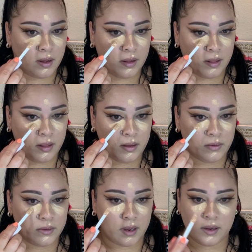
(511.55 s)
a
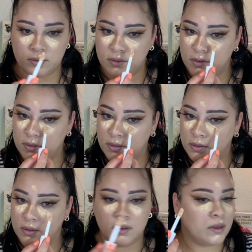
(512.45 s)
little dot,
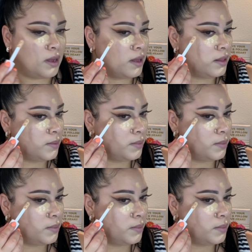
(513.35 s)
and then